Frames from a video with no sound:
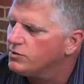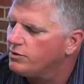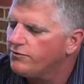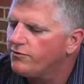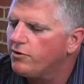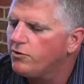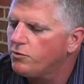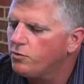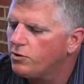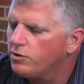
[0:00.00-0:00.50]
They're
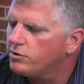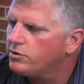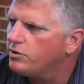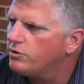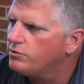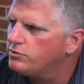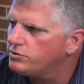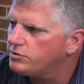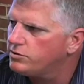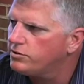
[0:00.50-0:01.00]
very well
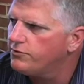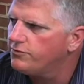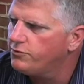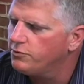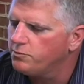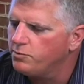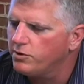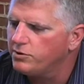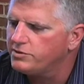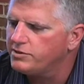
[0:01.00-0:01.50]
coached, good
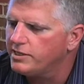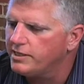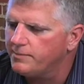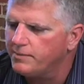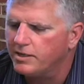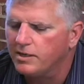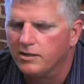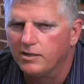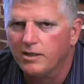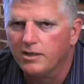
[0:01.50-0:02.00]
football team.
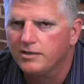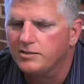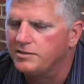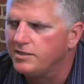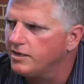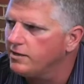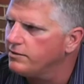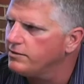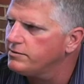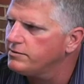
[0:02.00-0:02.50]
They got a lot of
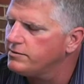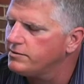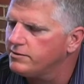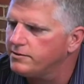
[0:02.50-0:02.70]
talent.